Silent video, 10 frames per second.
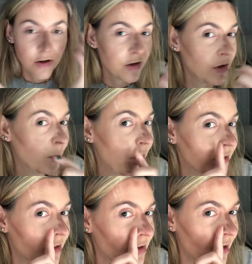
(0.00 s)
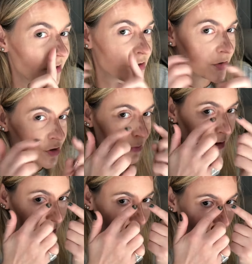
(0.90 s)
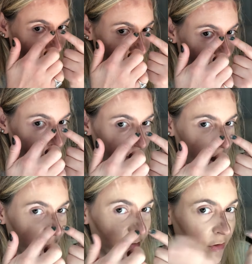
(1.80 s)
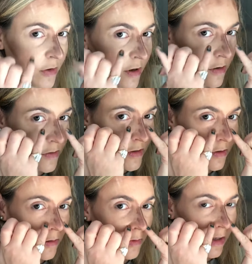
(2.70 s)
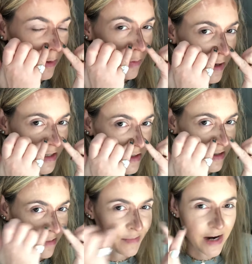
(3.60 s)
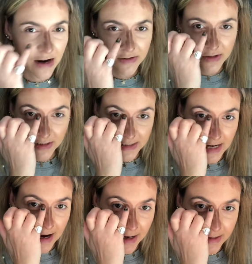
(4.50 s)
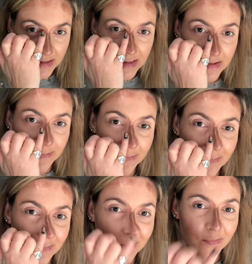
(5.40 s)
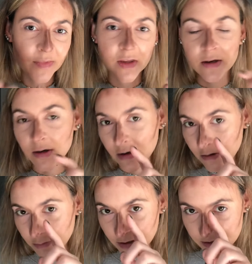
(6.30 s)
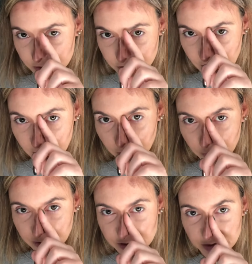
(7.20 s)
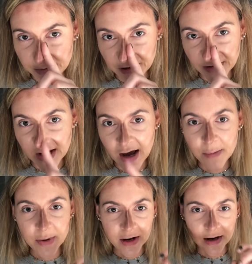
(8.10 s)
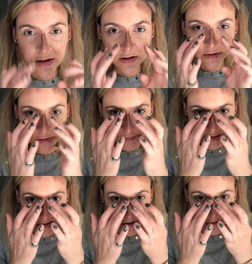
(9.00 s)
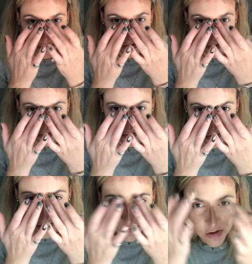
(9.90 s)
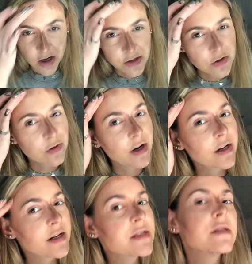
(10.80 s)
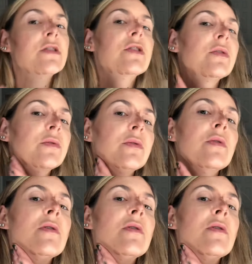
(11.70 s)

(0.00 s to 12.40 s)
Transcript: You want the contour to be really on the top of your nose. You don't really want it to come down to the sides, because the shadow wants to be on top. And the reason you would use nose contouring is to